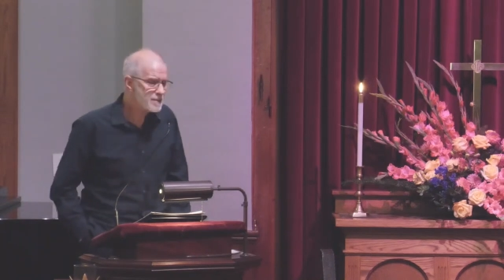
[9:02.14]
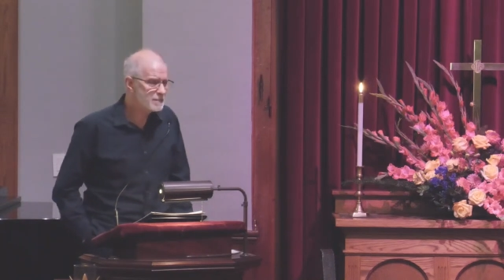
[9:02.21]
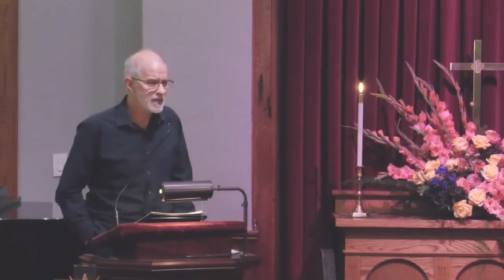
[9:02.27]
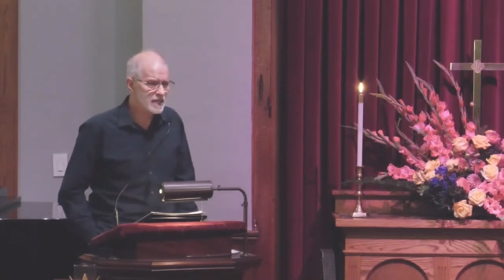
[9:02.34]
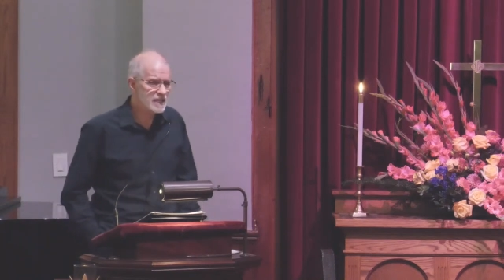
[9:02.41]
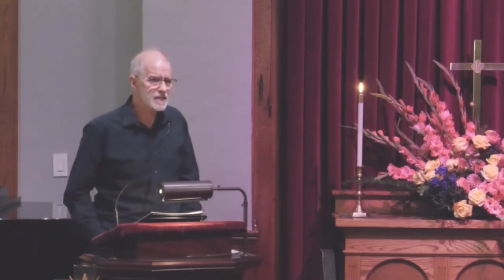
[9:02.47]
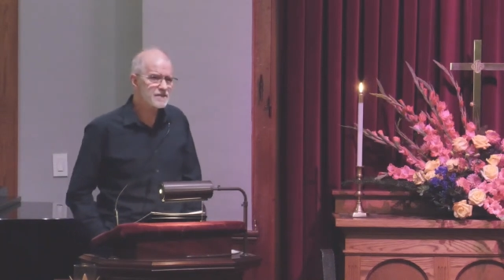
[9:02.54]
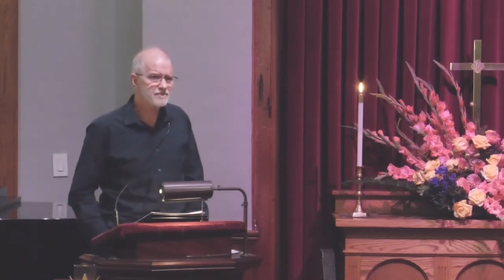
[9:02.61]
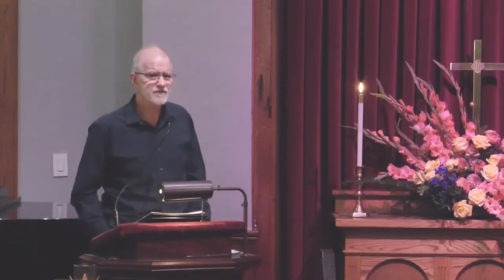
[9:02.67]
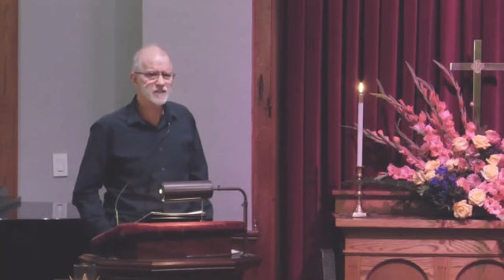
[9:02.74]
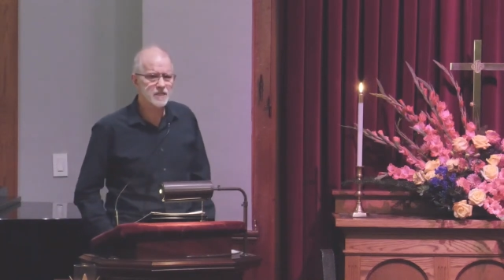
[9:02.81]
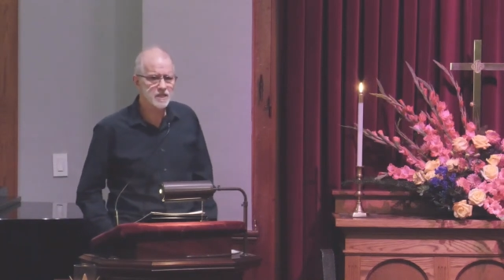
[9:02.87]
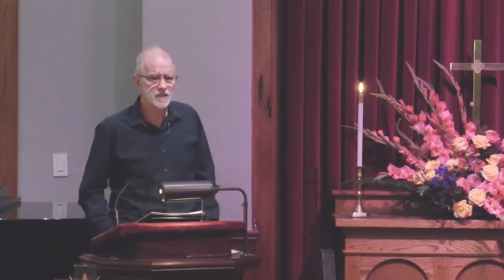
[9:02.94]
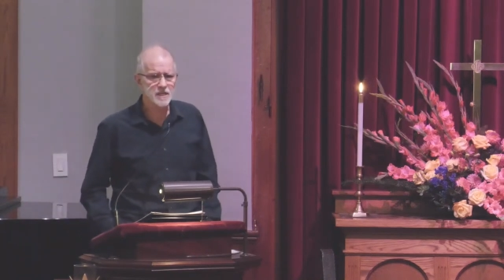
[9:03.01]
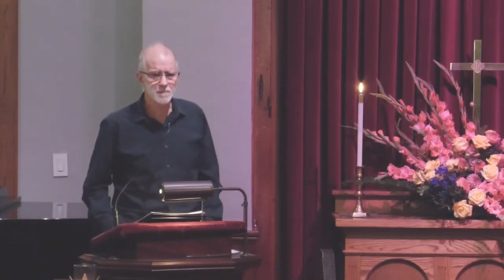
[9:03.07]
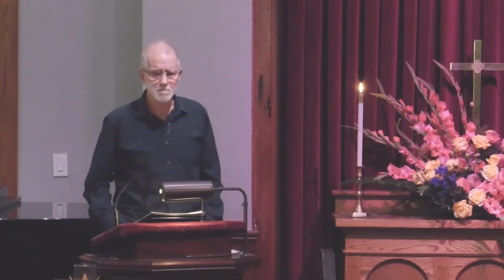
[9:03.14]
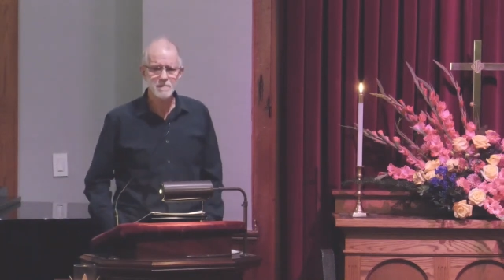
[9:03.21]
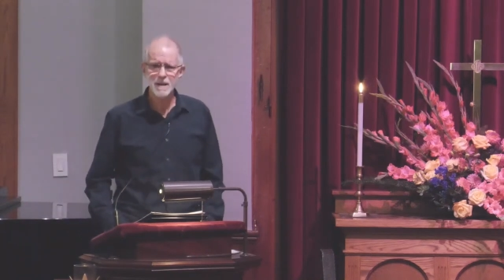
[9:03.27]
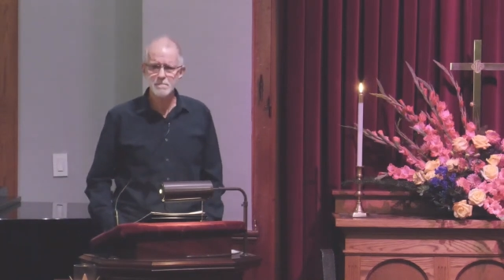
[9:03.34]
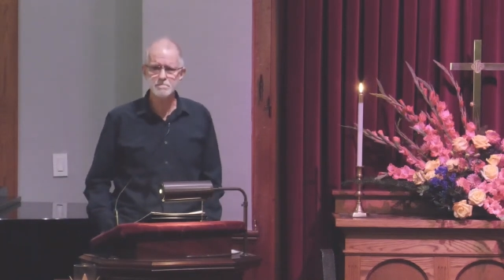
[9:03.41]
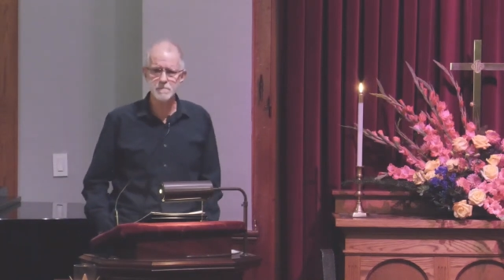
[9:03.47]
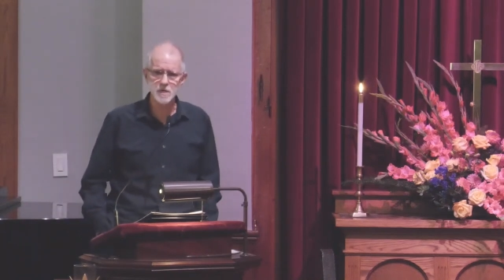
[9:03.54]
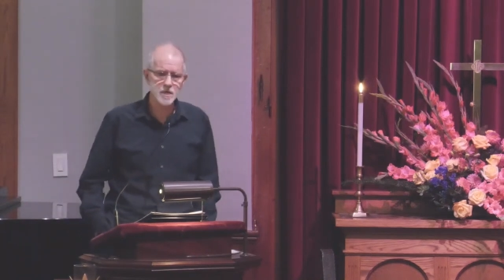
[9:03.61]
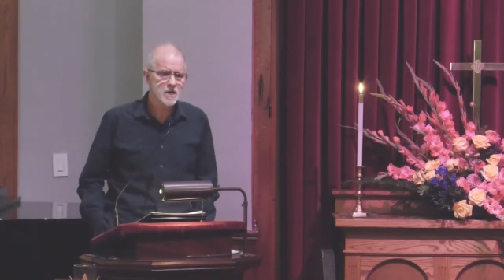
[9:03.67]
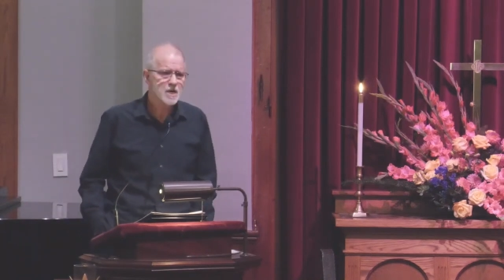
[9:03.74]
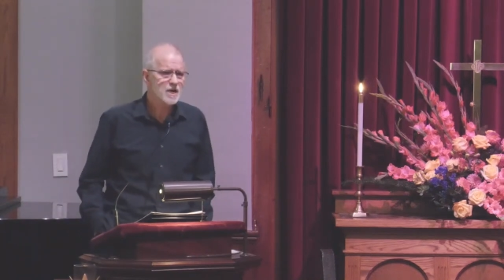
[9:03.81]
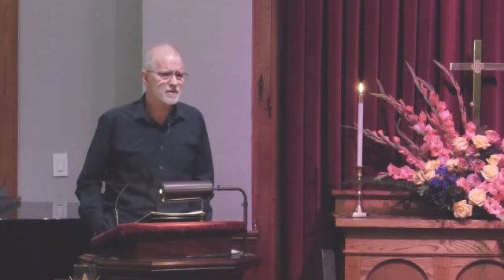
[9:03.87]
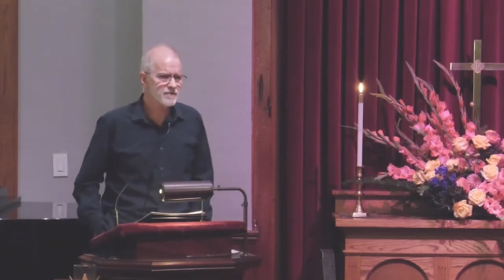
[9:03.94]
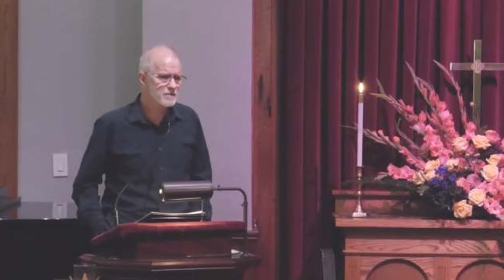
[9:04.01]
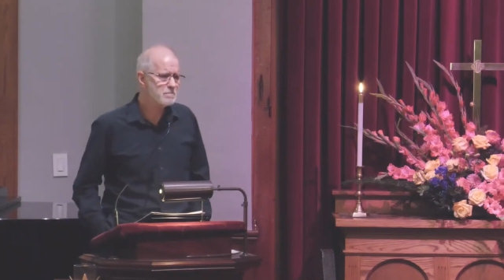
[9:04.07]
am a lifelong member
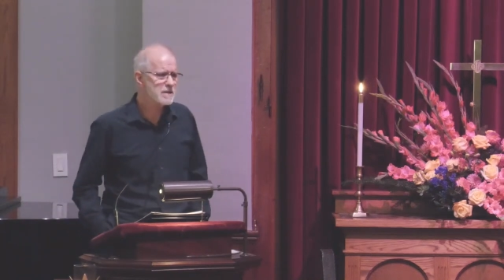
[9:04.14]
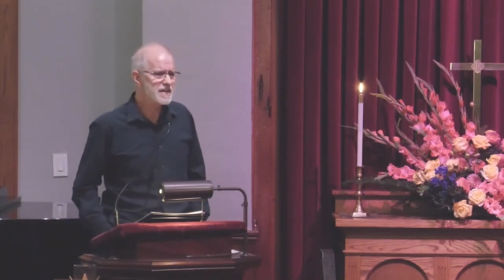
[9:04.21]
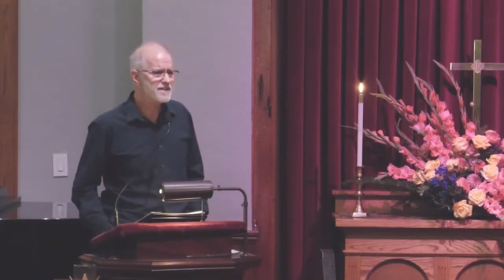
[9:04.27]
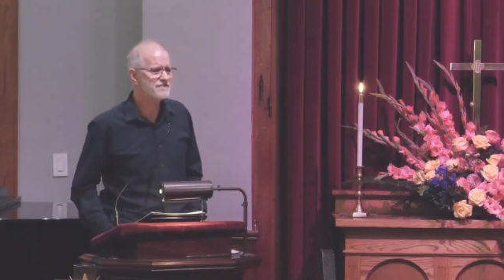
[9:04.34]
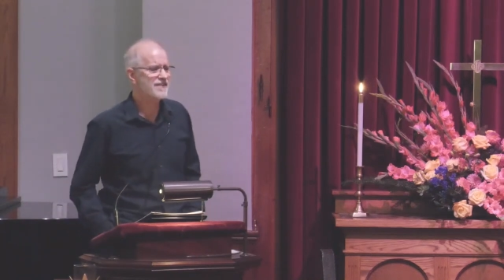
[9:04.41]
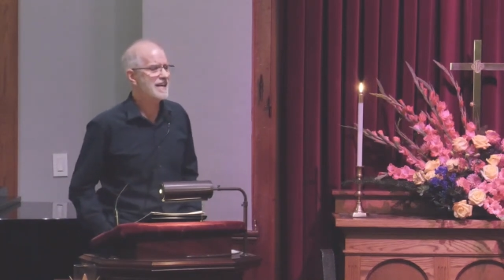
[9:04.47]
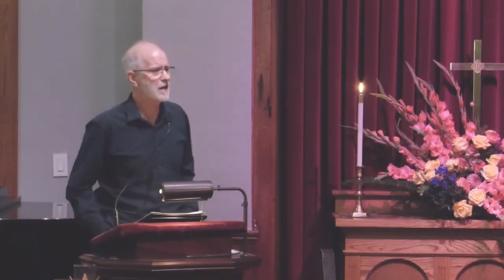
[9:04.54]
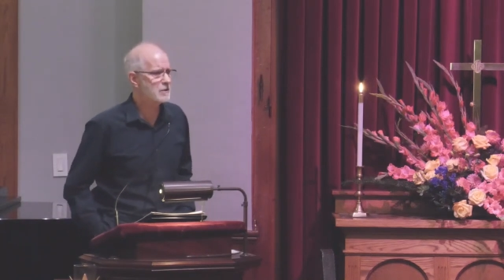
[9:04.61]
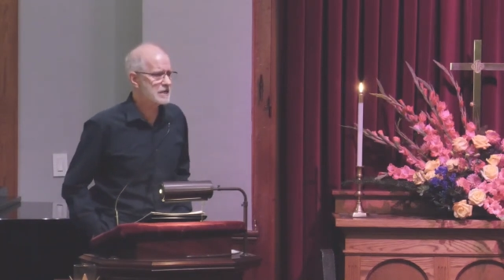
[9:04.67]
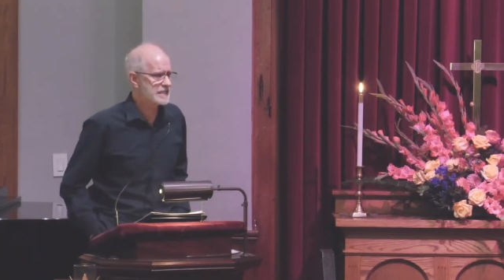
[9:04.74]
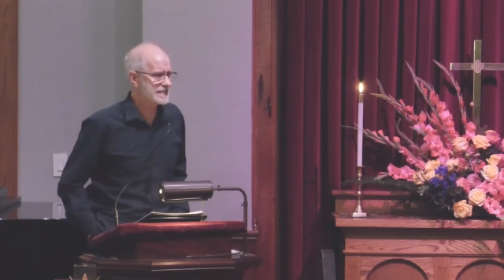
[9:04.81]
of the Mayflower